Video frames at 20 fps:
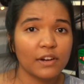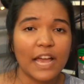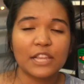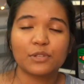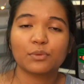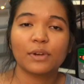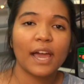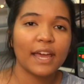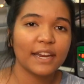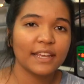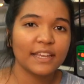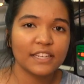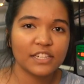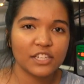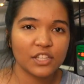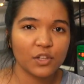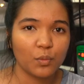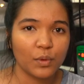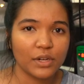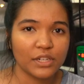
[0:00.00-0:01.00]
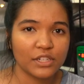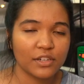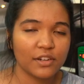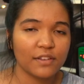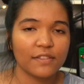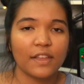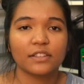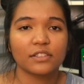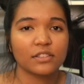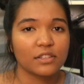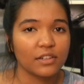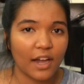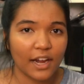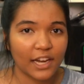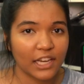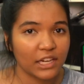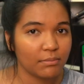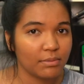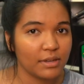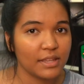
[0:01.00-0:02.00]
As we're heading into the winter, that's
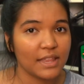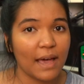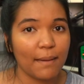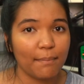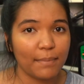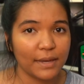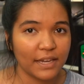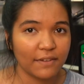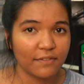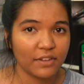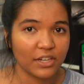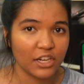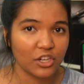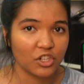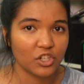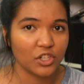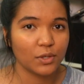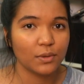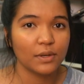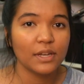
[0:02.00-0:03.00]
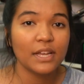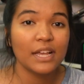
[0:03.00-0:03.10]
not going to be that big of an issue.